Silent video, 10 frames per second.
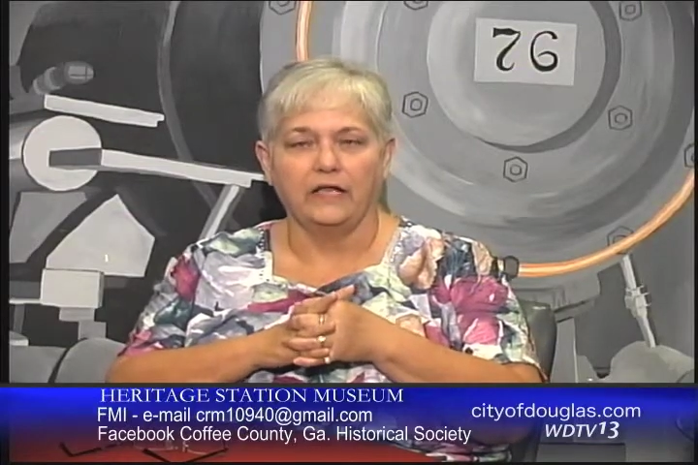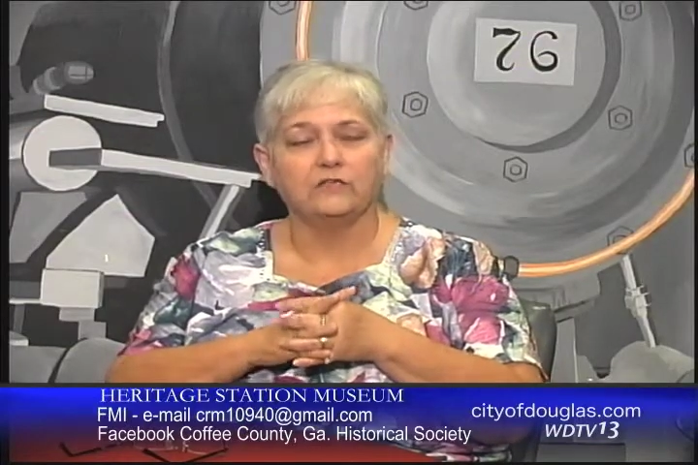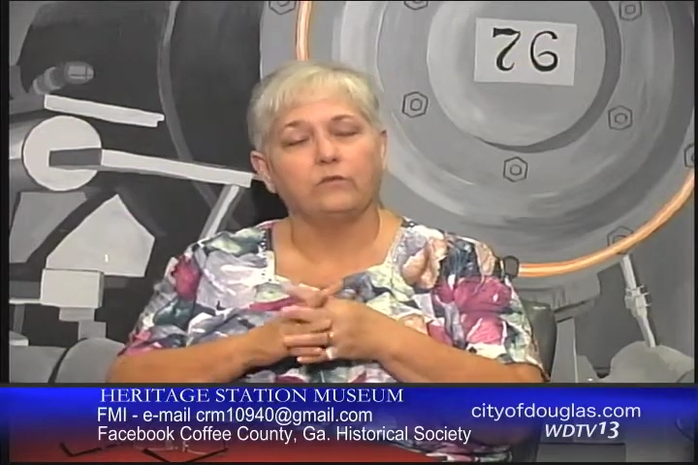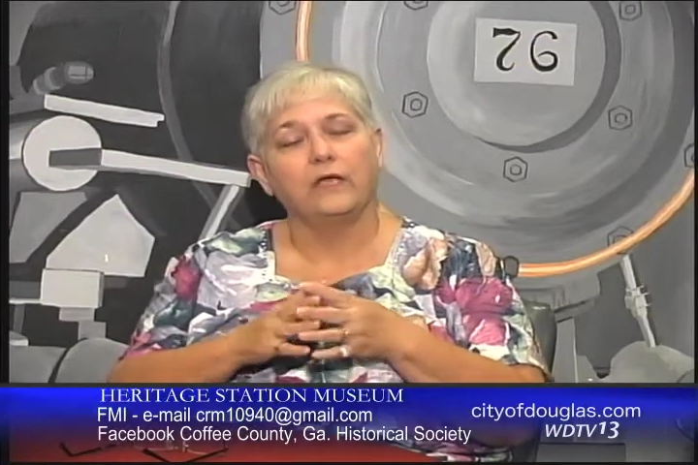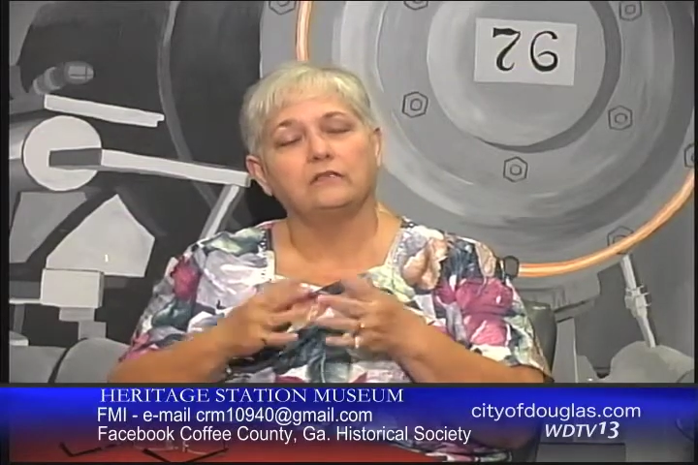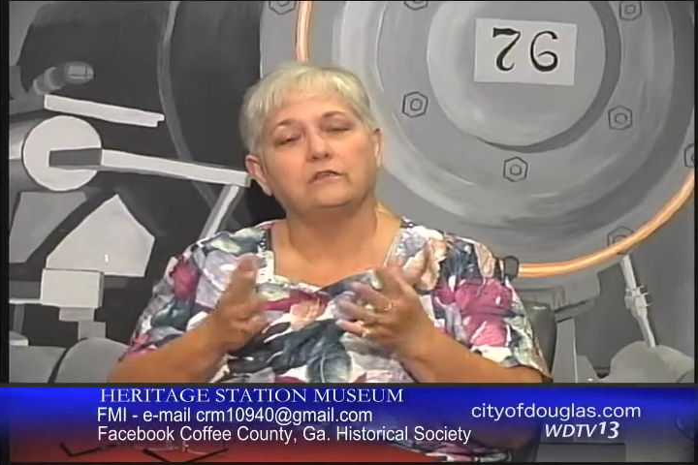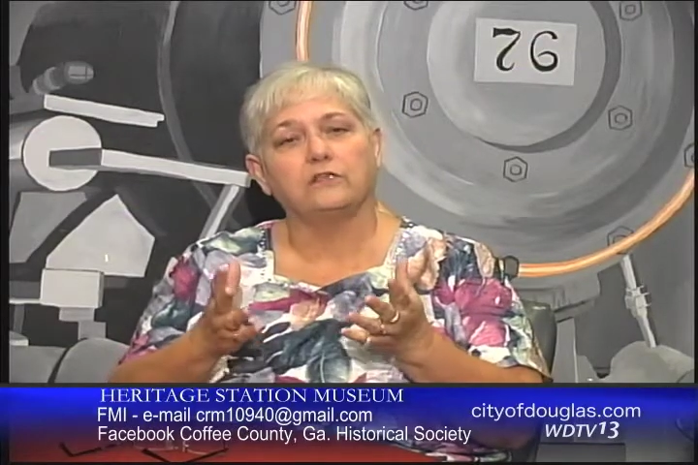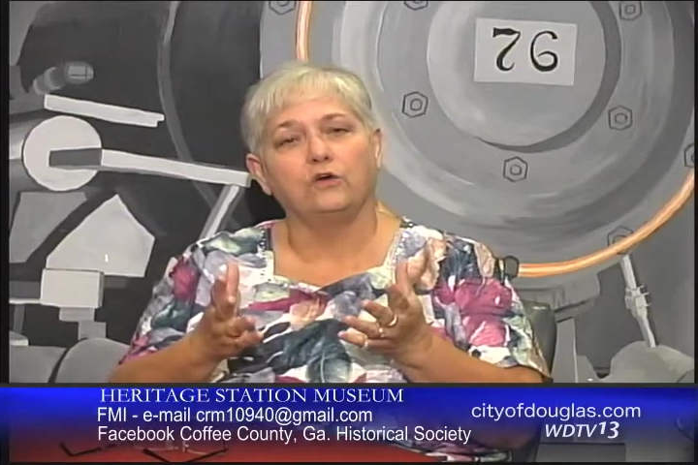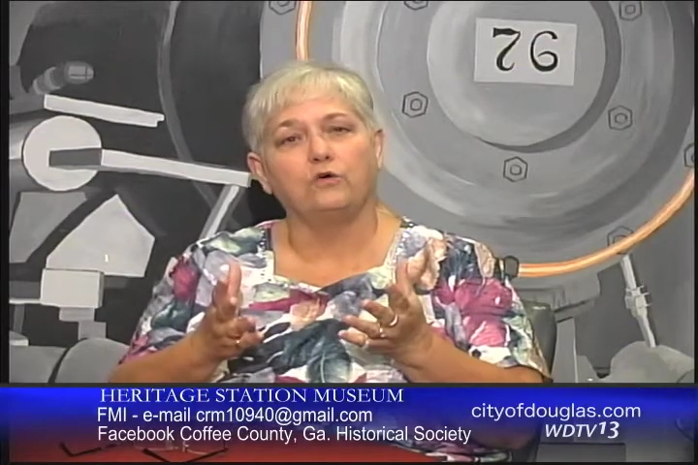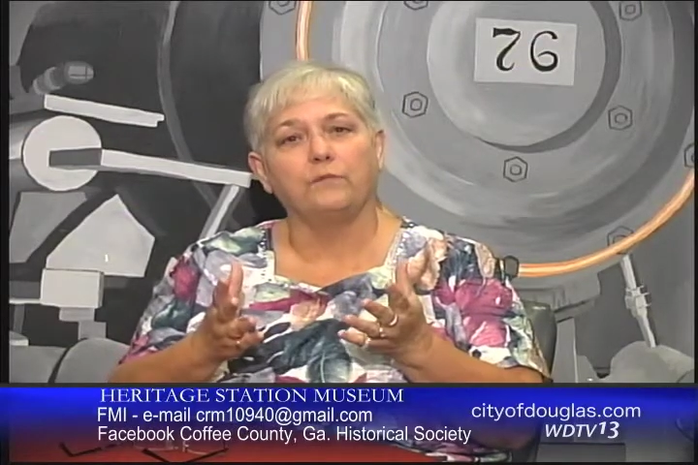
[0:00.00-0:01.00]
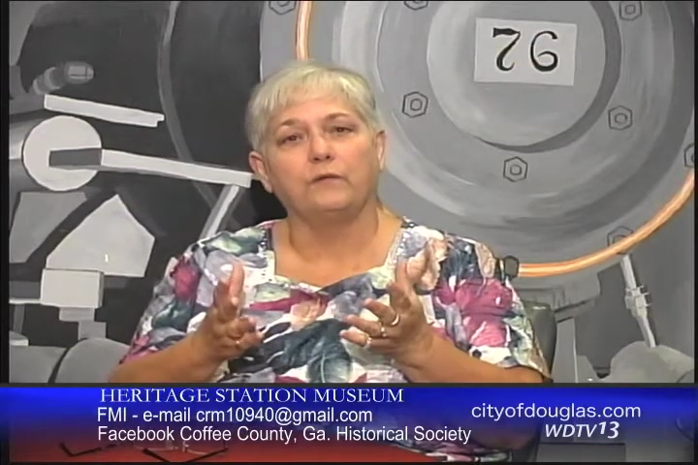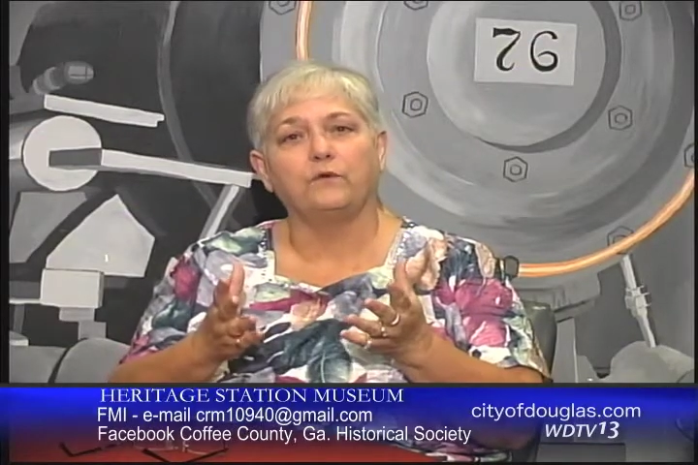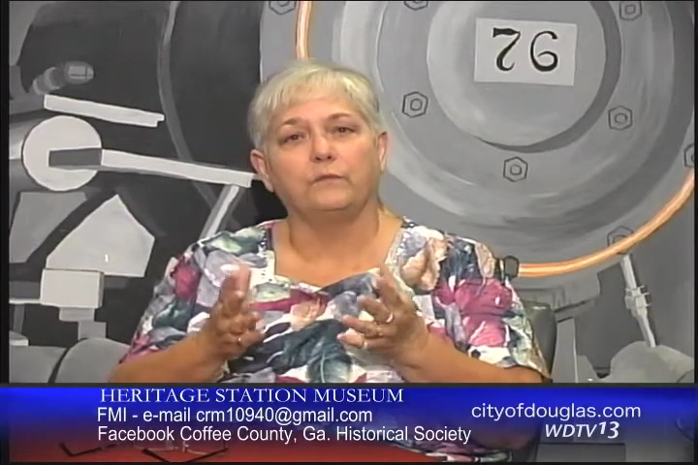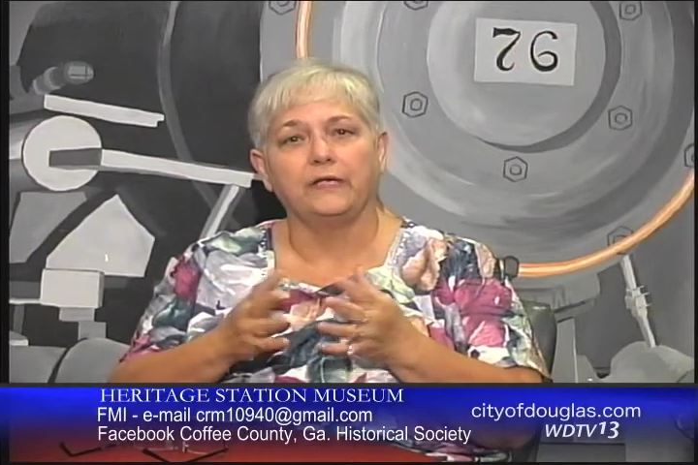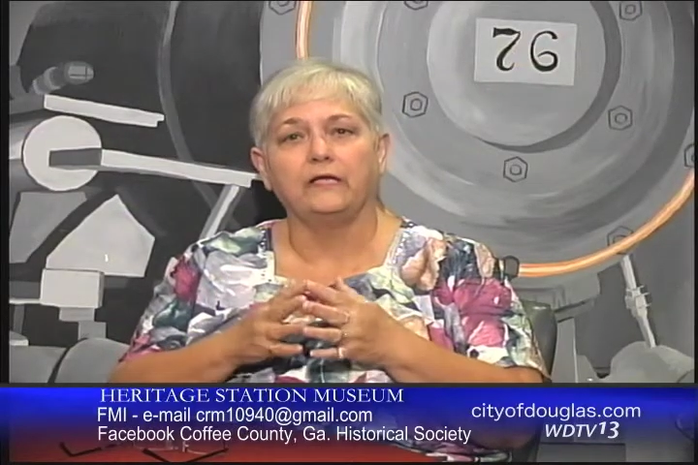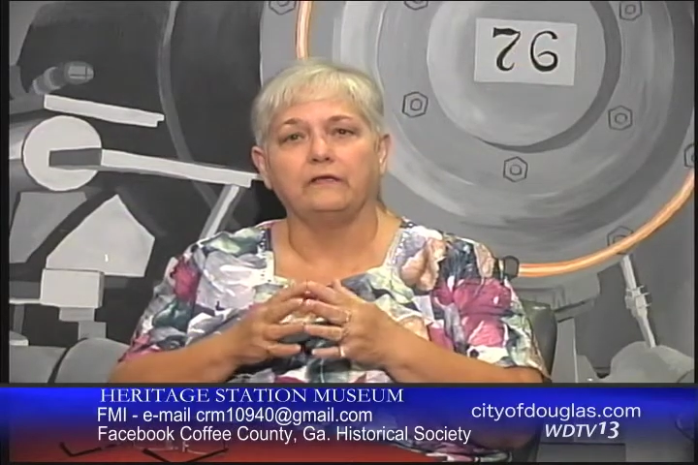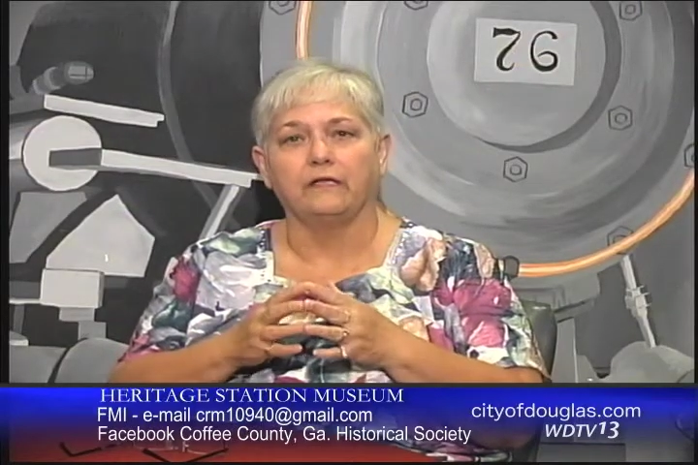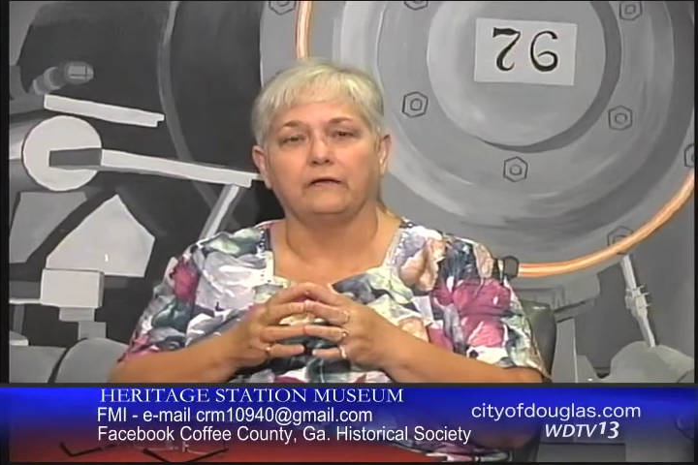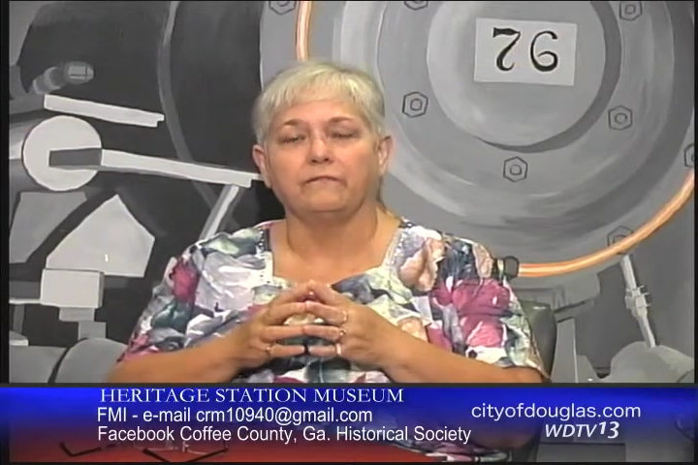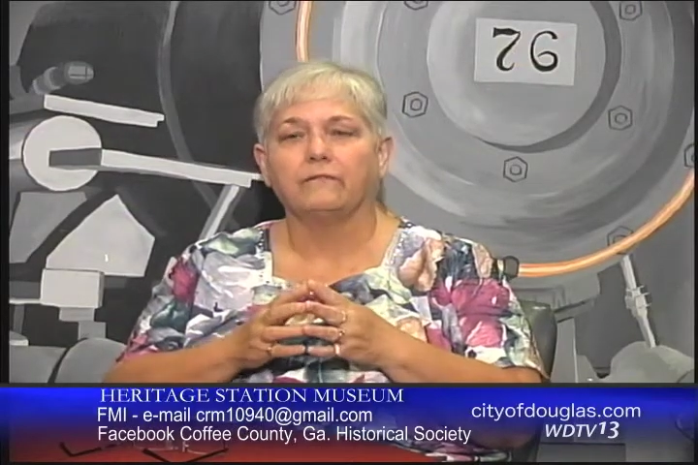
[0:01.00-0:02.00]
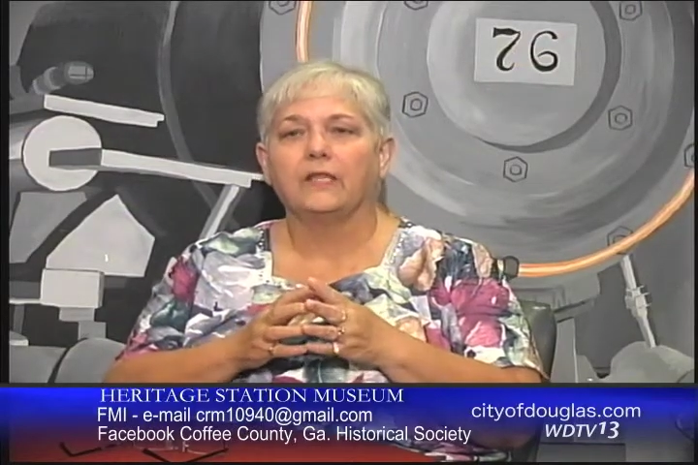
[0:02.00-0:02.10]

as well as school memorabilia.